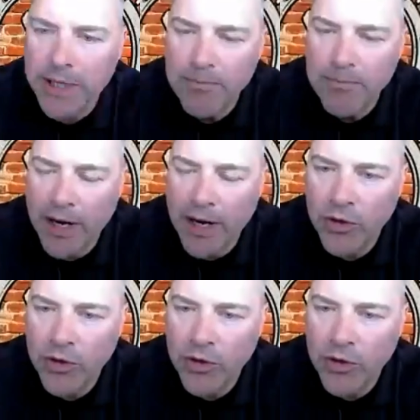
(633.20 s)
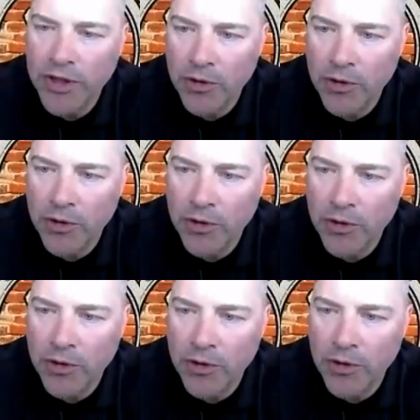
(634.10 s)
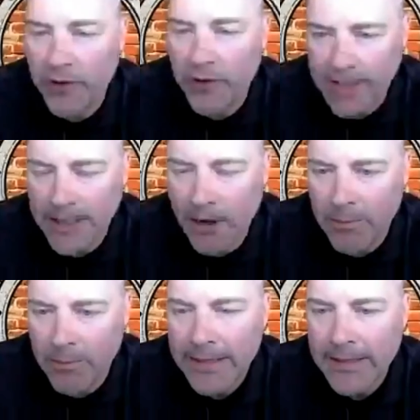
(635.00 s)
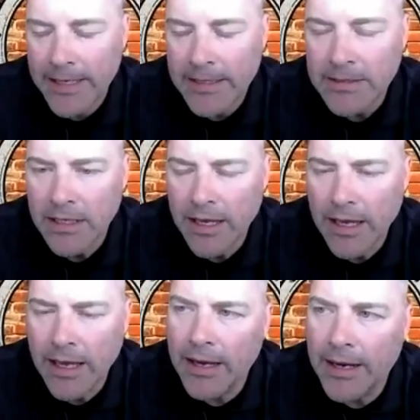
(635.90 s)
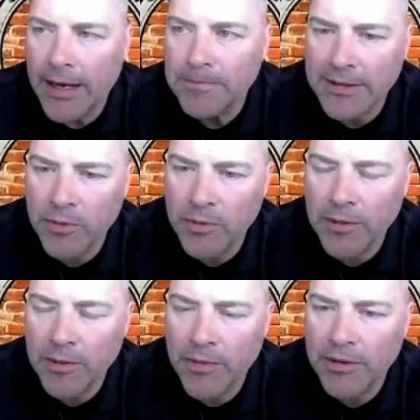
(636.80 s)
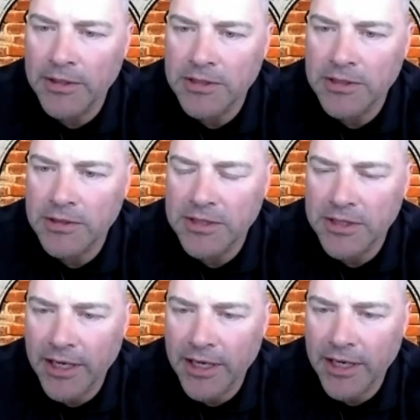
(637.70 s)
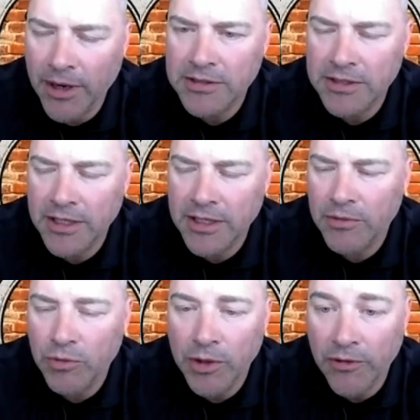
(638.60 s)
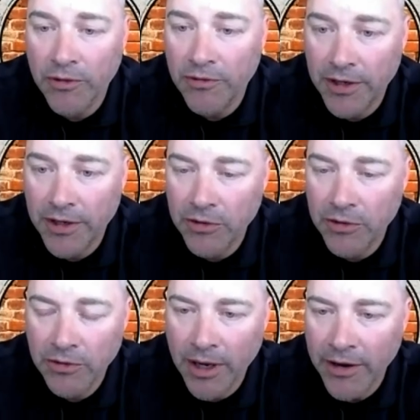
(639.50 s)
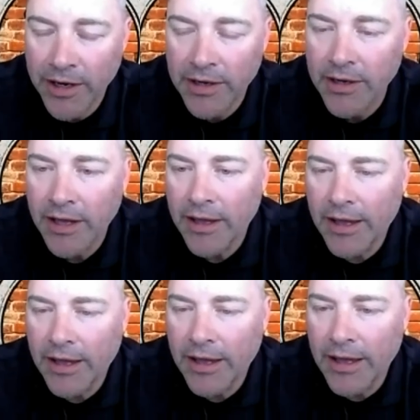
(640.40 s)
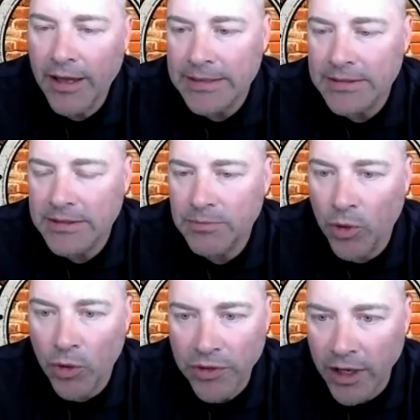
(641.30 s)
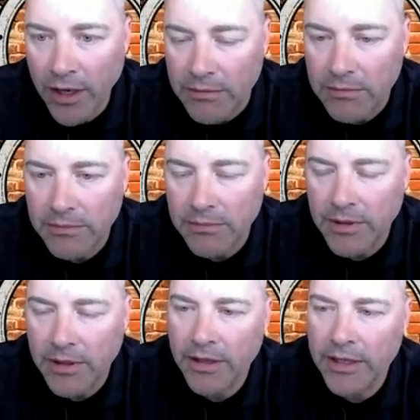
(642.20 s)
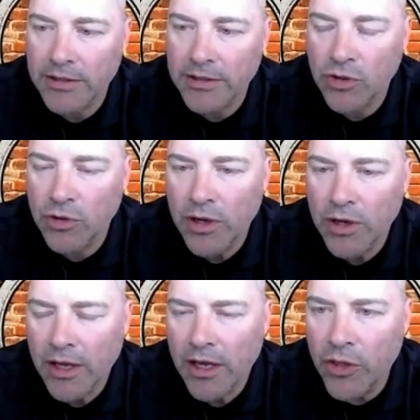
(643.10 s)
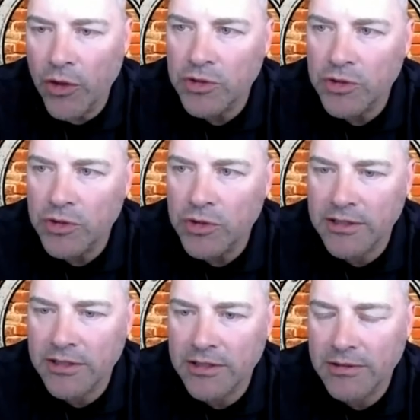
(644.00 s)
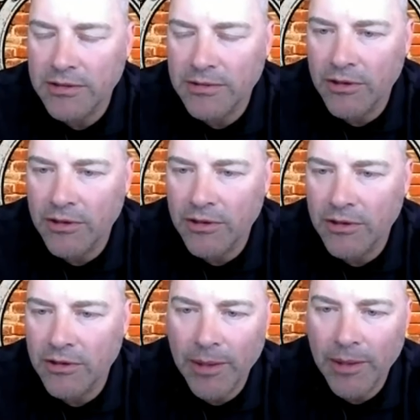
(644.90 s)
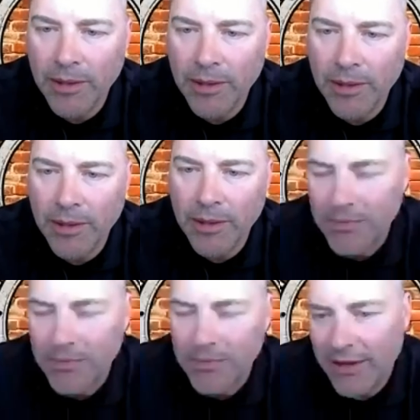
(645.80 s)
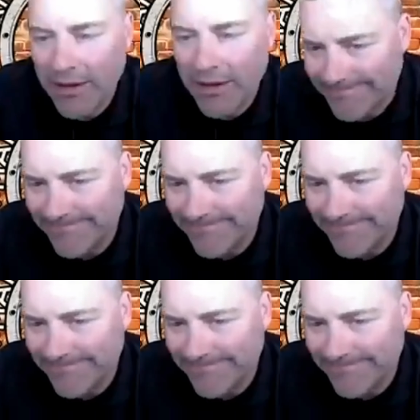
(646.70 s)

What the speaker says: but I knew that it could very easily complicate things. And like I said, this is my second marriage, and we were fairly newly married and both young. And so those thoughts, looking back on it now,